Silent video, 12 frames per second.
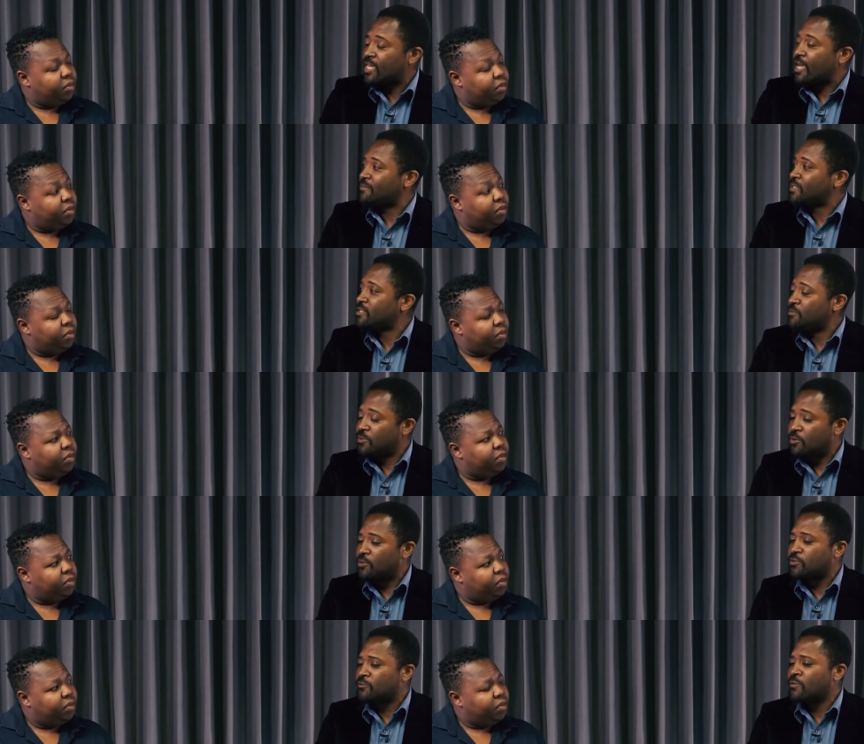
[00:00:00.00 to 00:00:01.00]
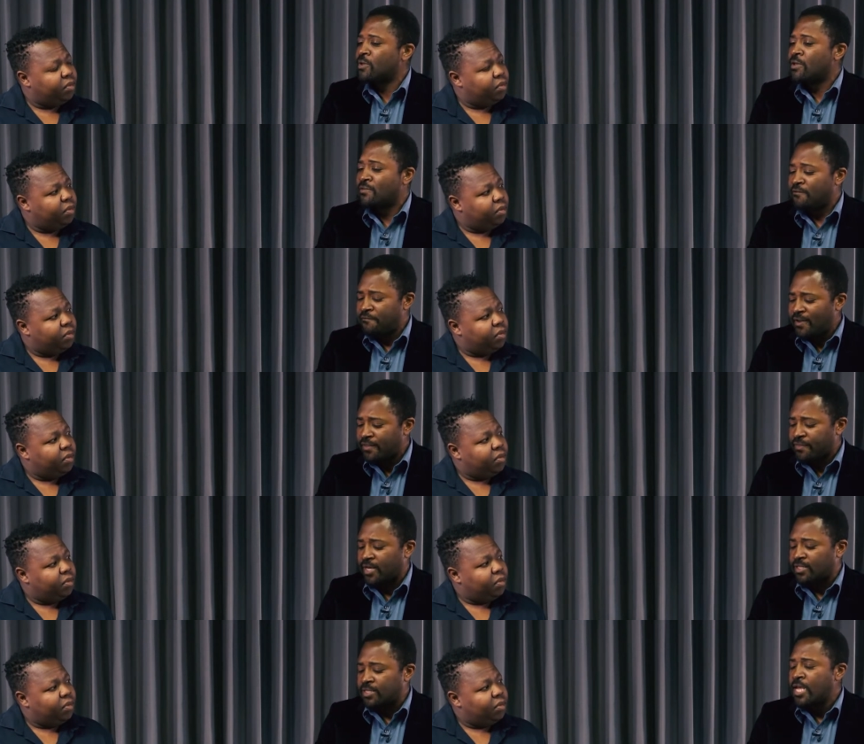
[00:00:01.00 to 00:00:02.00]
Speaker 1: times is because of the fact
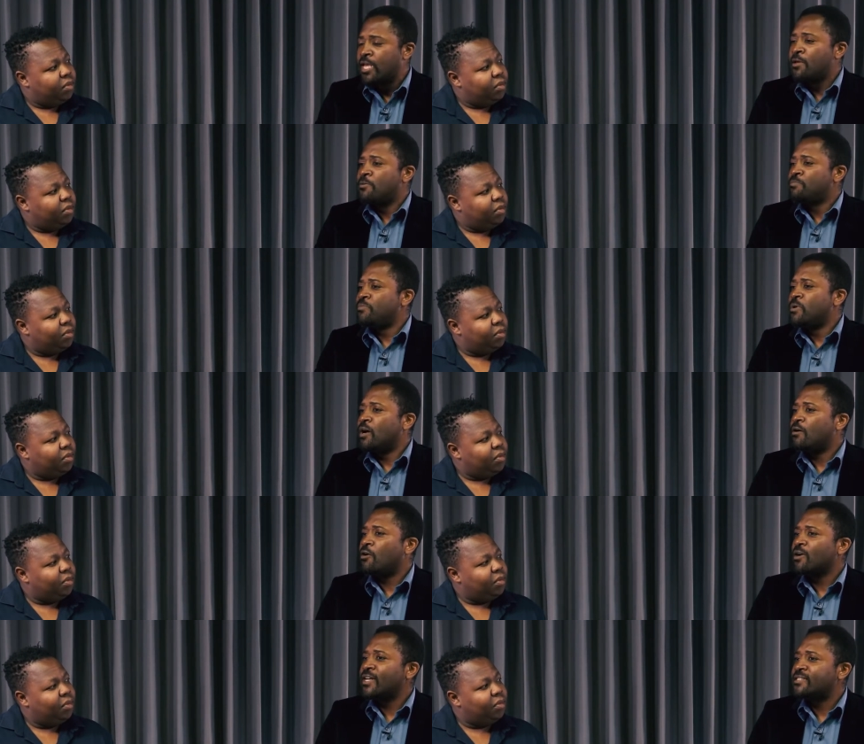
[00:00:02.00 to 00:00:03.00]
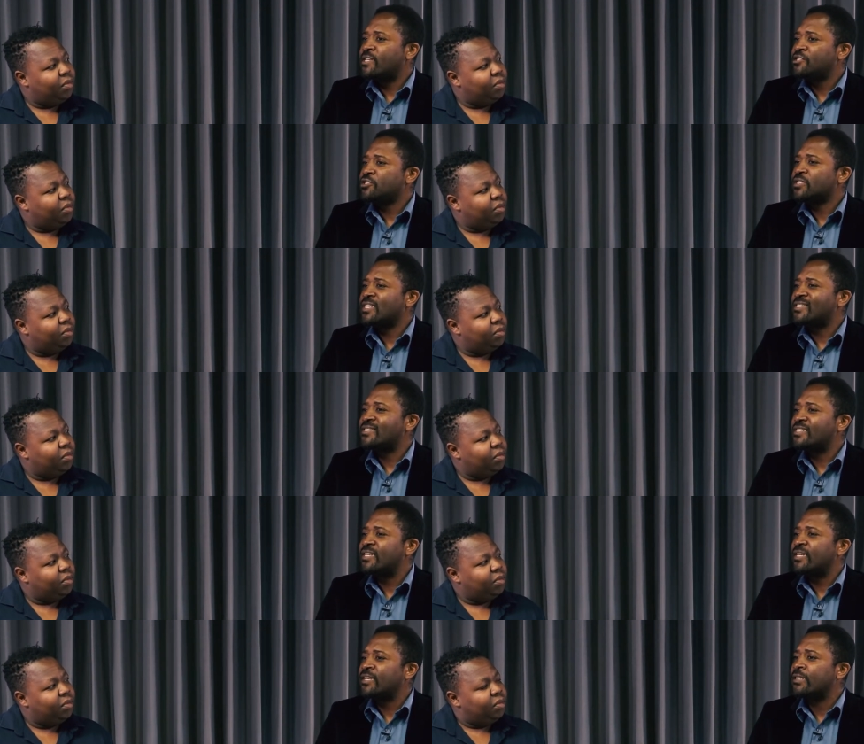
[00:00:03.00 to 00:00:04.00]
that organizations are
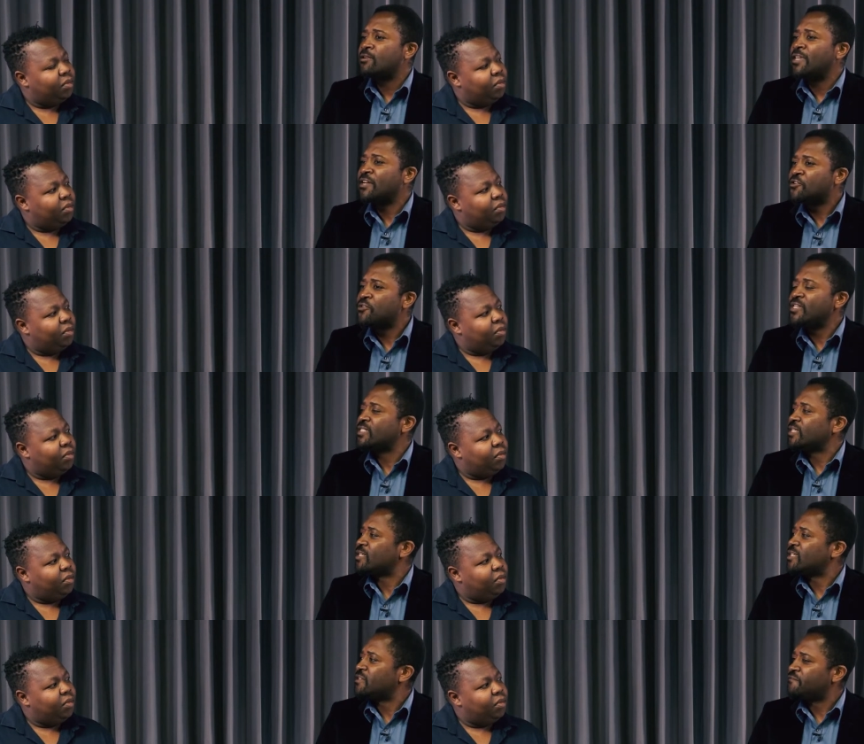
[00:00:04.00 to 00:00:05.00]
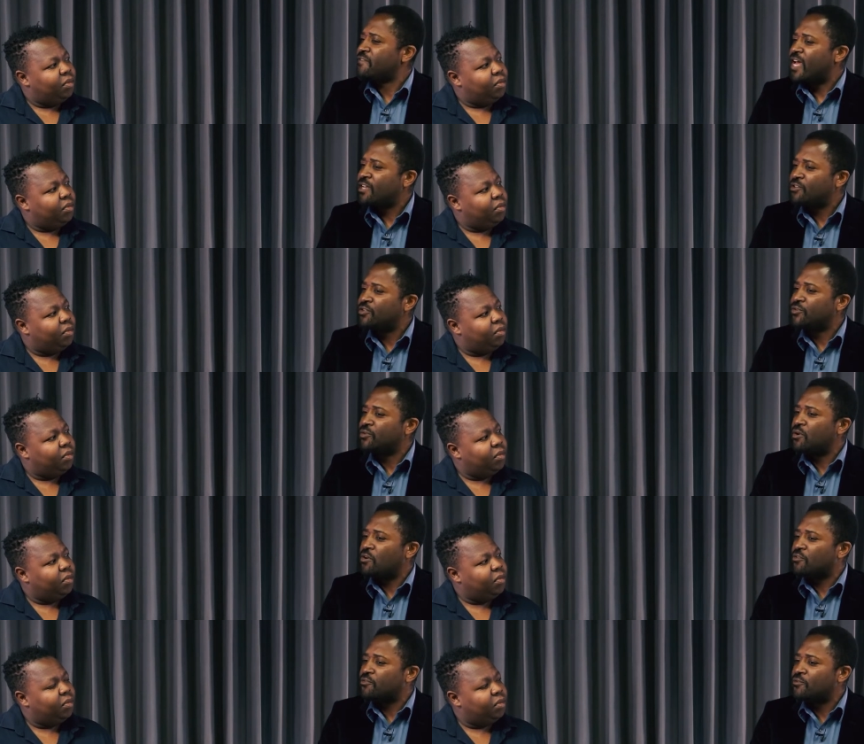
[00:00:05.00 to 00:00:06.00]
seeing increasingly the value
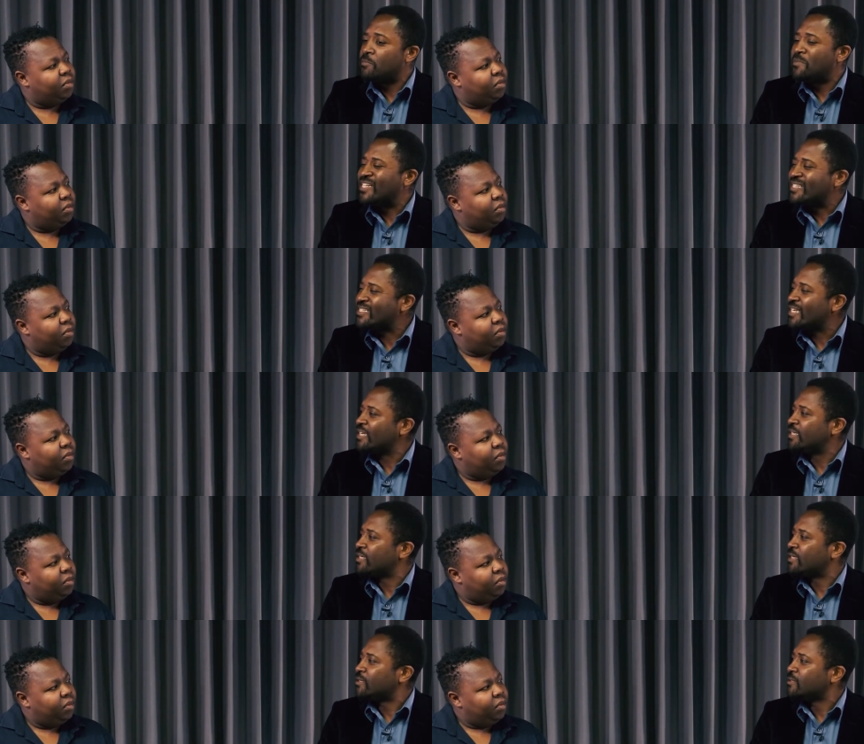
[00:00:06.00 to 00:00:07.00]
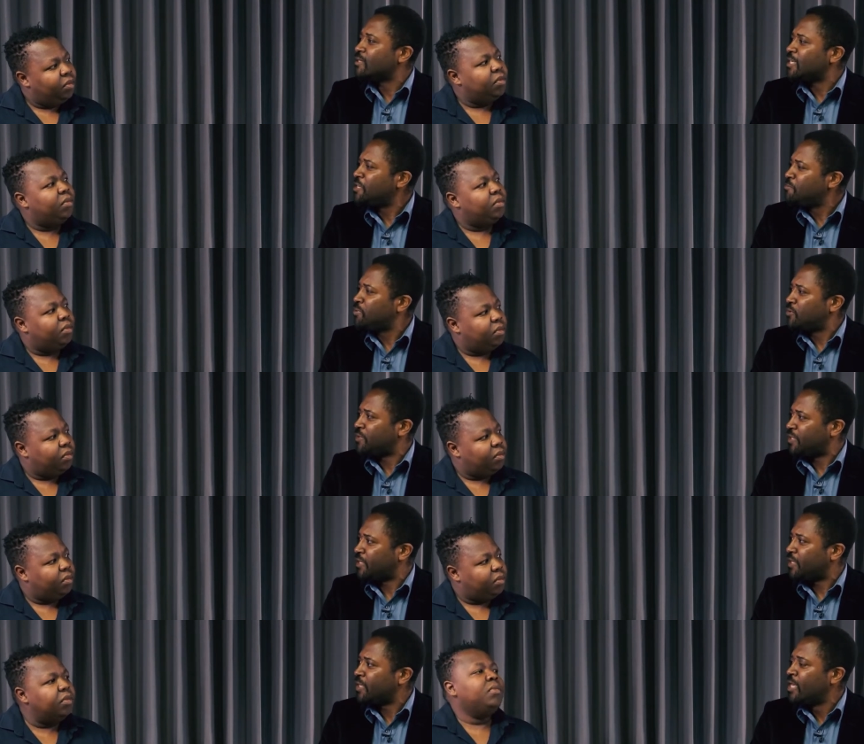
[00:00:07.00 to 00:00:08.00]
of maintaining the
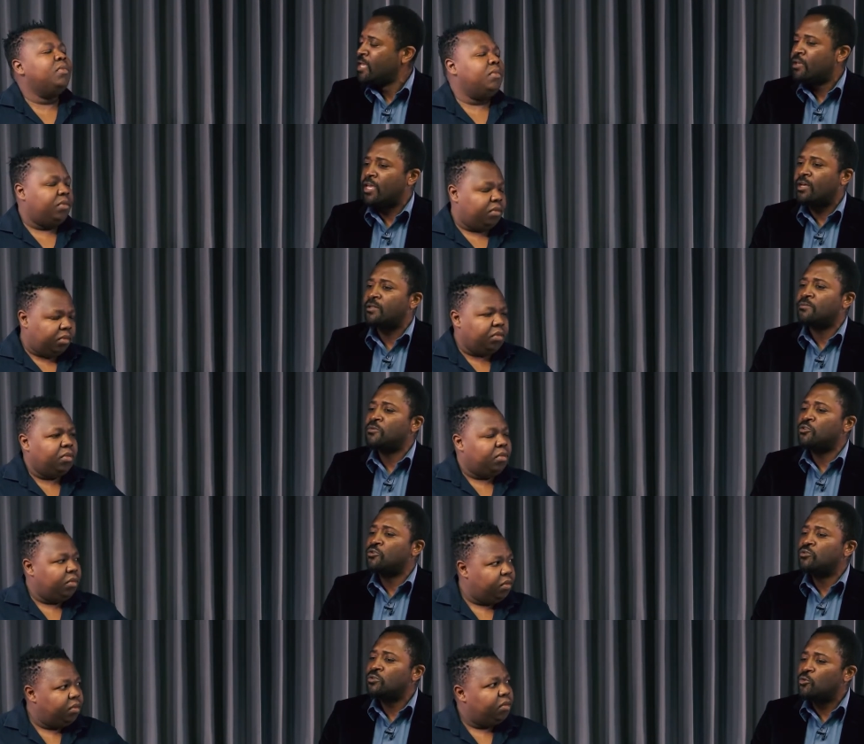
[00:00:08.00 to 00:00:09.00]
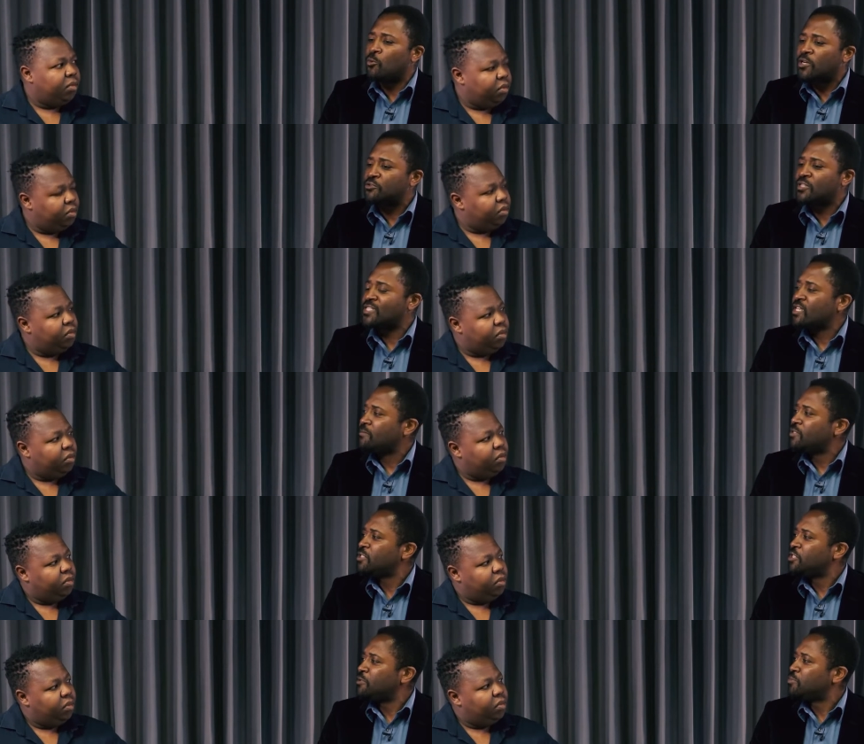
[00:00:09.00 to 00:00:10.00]
employee. You want to
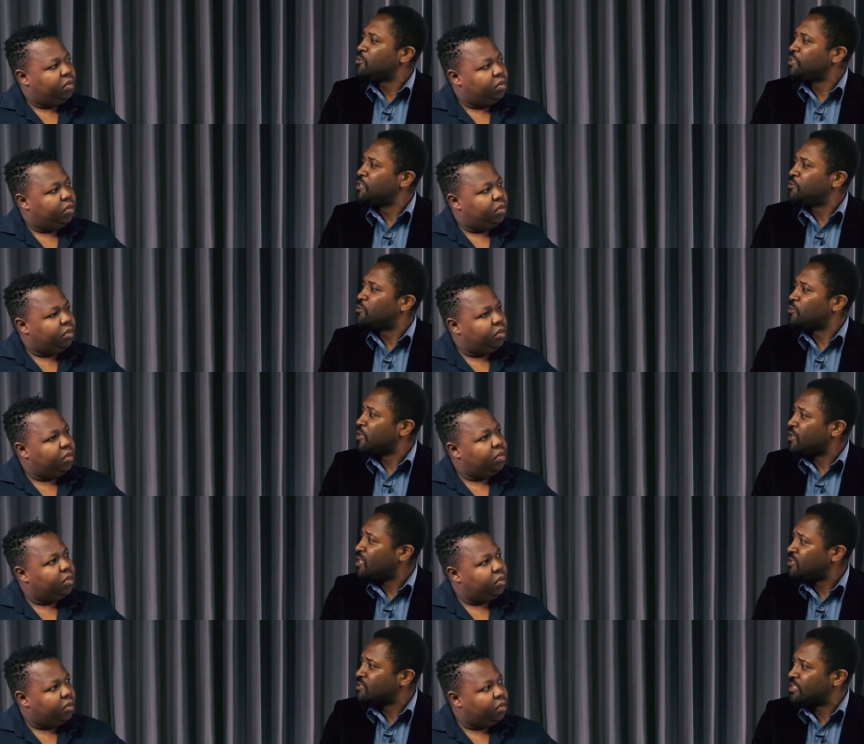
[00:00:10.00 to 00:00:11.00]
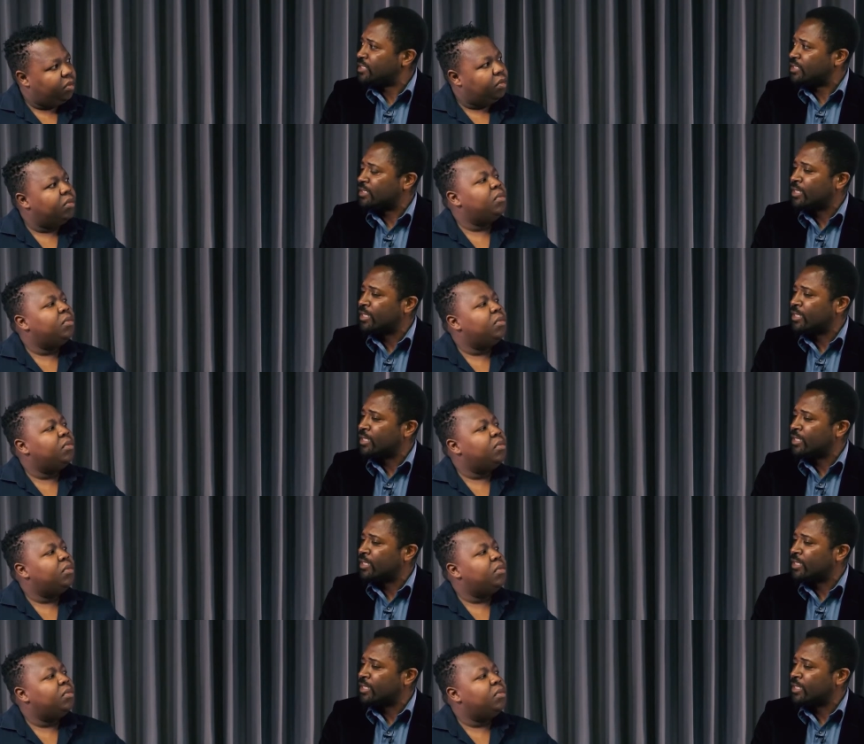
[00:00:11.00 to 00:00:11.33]
establish employee loyalty.